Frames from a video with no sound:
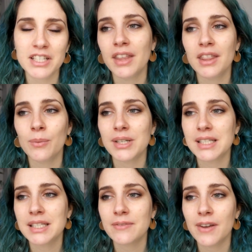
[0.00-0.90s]
And there was
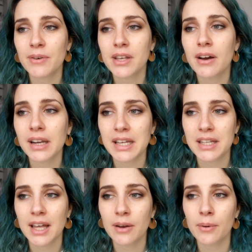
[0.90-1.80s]
this very young lady
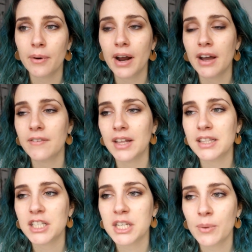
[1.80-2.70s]
that arrived,
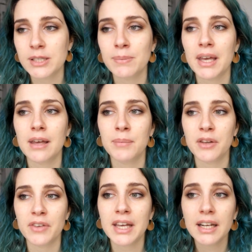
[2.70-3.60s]
and she was speaking a bit
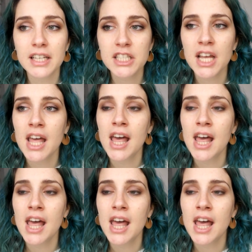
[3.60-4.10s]
of English,